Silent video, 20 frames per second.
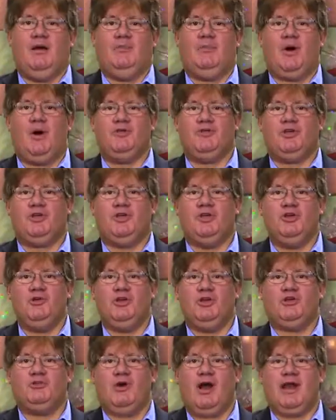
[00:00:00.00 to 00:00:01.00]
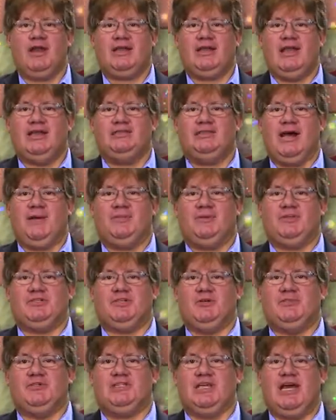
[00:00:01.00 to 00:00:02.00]
Both acute and chronic atopic
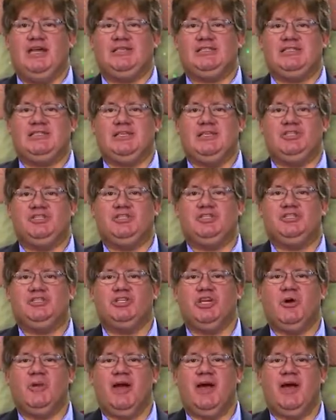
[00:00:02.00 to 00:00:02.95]
dermatitis lesions show